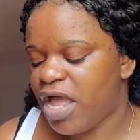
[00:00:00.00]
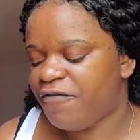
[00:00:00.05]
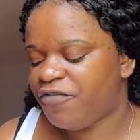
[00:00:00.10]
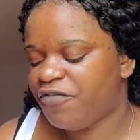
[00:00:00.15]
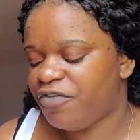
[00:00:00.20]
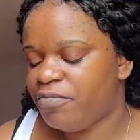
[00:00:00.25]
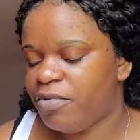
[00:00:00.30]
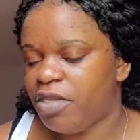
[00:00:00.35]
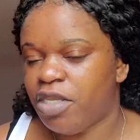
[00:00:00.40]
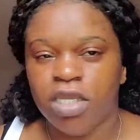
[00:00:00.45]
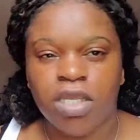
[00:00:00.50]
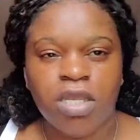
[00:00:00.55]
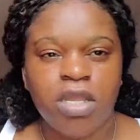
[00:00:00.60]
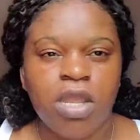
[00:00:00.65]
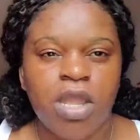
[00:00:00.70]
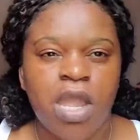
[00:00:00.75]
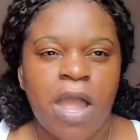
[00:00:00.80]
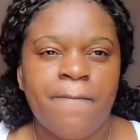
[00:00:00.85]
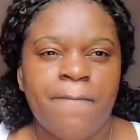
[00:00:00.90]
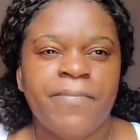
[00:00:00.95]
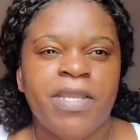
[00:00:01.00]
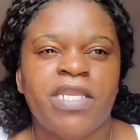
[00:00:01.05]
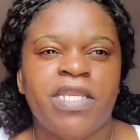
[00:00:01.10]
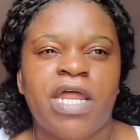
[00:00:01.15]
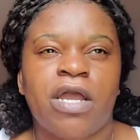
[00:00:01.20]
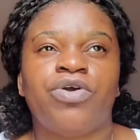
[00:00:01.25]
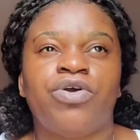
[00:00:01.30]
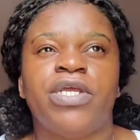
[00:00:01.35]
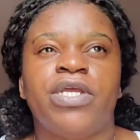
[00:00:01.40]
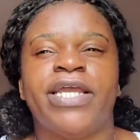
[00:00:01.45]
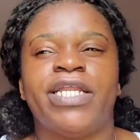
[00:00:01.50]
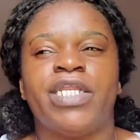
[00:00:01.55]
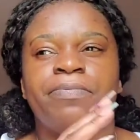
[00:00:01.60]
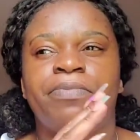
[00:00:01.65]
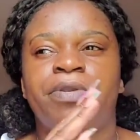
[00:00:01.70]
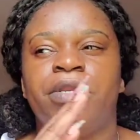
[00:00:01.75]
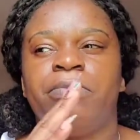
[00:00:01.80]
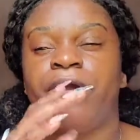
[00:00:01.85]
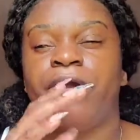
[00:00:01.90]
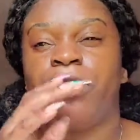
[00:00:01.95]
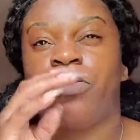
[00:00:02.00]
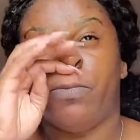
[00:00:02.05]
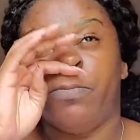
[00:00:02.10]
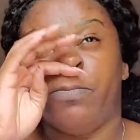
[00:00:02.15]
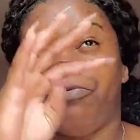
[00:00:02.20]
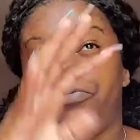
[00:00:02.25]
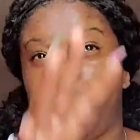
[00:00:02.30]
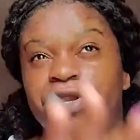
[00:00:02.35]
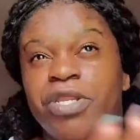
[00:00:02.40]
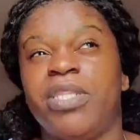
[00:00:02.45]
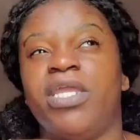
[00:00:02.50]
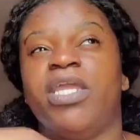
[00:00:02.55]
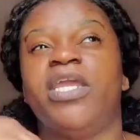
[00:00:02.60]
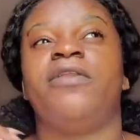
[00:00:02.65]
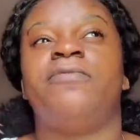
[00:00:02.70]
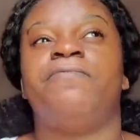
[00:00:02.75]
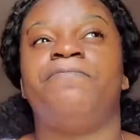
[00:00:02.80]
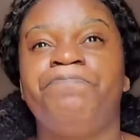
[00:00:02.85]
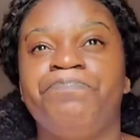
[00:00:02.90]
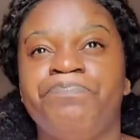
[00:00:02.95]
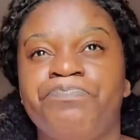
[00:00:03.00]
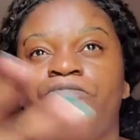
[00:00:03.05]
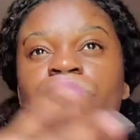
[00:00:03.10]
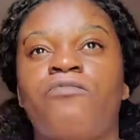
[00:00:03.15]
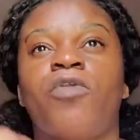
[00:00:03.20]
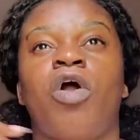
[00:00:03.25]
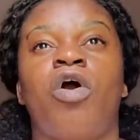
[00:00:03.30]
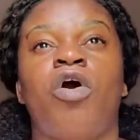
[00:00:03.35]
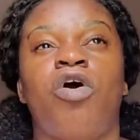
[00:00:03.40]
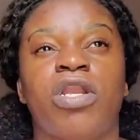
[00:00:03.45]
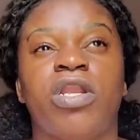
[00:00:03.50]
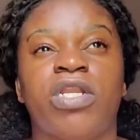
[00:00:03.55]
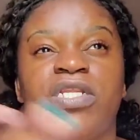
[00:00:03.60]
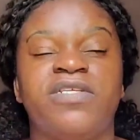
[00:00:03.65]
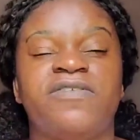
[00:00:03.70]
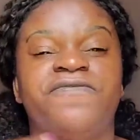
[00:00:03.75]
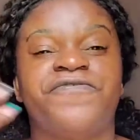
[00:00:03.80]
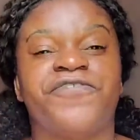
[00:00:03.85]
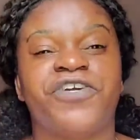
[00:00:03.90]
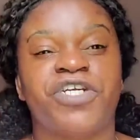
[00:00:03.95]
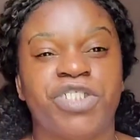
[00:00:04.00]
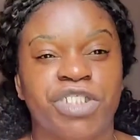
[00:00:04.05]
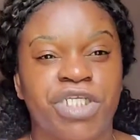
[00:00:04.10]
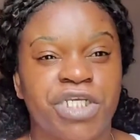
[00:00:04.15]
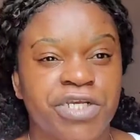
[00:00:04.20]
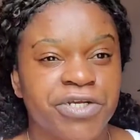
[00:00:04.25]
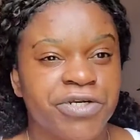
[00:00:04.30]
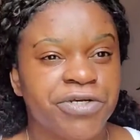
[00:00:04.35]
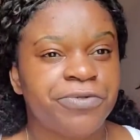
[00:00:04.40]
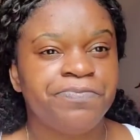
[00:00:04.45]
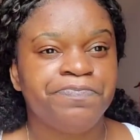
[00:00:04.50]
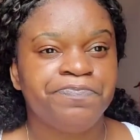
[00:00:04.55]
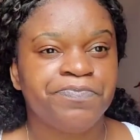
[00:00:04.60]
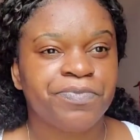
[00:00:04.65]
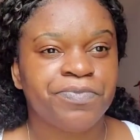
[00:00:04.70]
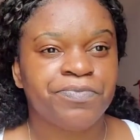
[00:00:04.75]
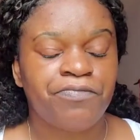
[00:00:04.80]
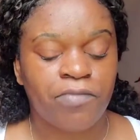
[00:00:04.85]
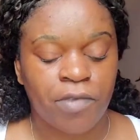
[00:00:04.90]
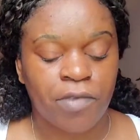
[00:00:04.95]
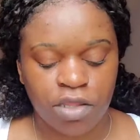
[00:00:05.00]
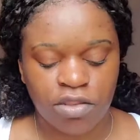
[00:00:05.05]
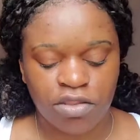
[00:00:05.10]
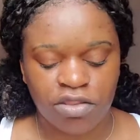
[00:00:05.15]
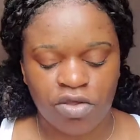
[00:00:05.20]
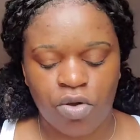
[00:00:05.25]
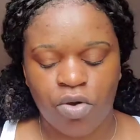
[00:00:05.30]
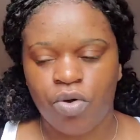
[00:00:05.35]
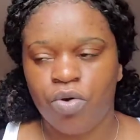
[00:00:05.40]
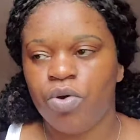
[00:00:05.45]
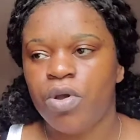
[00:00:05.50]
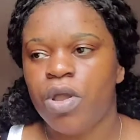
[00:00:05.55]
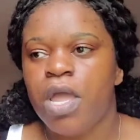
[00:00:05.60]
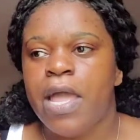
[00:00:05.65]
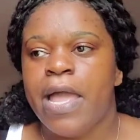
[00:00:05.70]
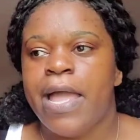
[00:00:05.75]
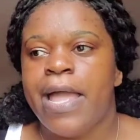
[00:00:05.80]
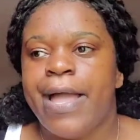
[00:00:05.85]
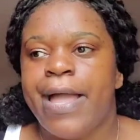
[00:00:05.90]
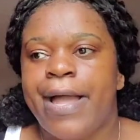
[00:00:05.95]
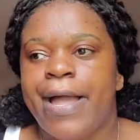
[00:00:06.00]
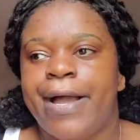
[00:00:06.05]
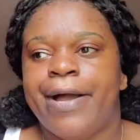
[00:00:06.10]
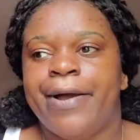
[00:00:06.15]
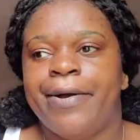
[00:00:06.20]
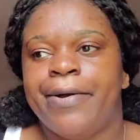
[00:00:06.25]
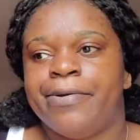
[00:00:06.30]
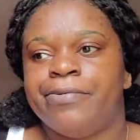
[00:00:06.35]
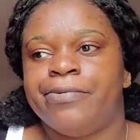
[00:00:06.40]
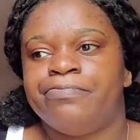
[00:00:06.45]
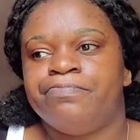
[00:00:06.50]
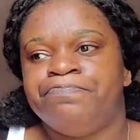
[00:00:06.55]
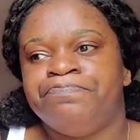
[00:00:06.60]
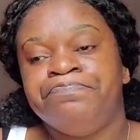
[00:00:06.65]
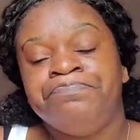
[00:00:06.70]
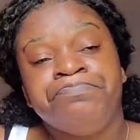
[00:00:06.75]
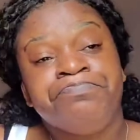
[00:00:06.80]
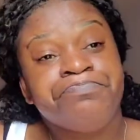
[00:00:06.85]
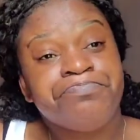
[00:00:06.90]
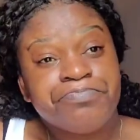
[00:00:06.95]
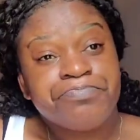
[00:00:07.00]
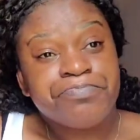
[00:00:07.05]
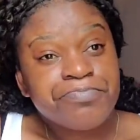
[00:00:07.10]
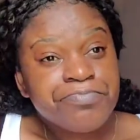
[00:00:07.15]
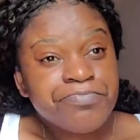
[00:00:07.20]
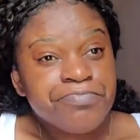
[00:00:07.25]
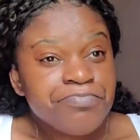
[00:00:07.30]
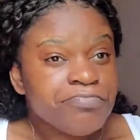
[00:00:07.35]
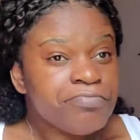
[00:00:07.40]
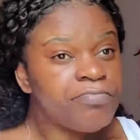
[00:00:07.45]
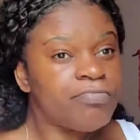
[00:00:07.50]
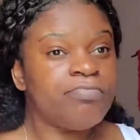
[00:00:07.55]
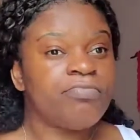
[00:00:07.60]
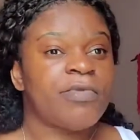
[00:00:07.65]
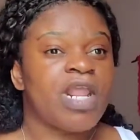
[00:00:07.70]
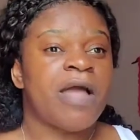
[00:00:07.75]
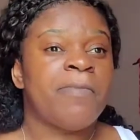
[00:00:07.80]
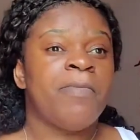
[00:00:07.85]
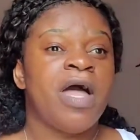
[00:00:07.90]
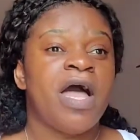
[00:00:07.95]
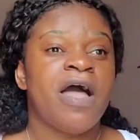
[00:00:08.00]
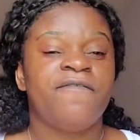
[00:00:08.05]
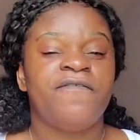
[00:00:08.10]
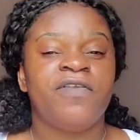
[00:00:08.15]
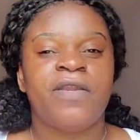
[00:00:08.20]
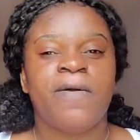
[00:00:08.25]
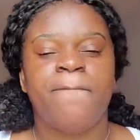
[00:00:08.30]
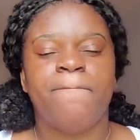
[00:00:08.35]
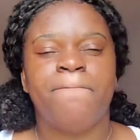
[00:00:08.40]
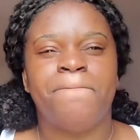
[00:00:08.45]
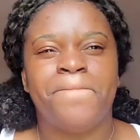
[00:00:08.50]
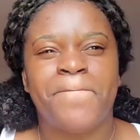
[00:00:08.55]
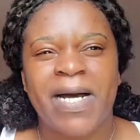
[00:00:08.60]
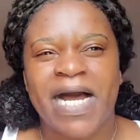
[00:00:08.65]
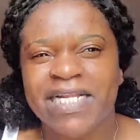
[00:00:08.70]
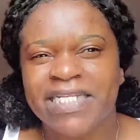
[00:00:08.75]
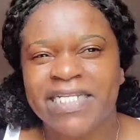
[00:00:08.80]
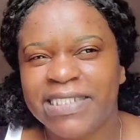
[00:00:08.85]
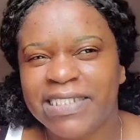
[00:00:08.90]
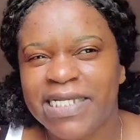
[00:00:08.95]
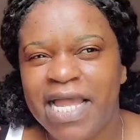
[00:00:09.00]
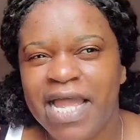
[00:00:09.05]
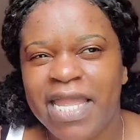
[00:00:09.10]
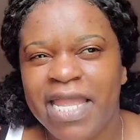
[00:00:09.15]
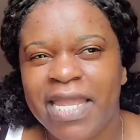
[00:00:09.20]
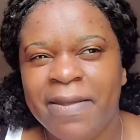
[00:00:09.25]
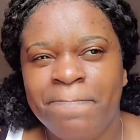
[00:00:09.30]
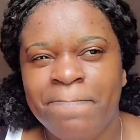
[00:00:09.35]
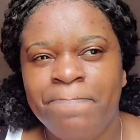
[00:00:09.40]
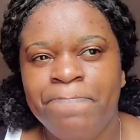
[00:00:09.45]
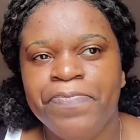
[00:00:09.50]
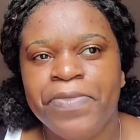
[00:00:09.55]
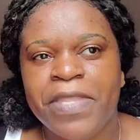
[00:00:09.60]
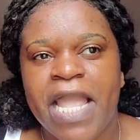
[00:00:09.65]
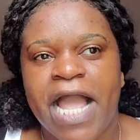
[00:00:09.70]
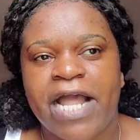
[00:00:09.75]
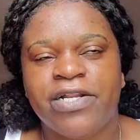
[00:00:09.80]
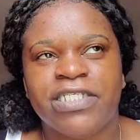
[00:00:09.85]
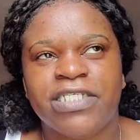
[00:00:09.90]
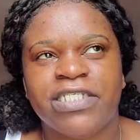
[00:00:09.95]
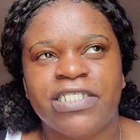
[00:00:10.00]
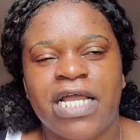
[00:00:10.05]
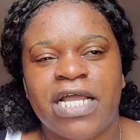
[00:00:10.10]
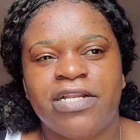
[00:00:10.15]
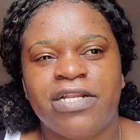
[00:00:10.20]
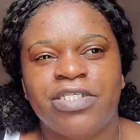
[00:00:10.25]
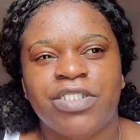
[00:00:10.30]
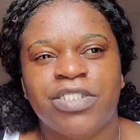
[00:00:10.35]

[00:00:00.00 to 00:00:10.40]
because I have to be, I could get up in the morning, I could breathe in all this fresh air. So I'm not having a bad time.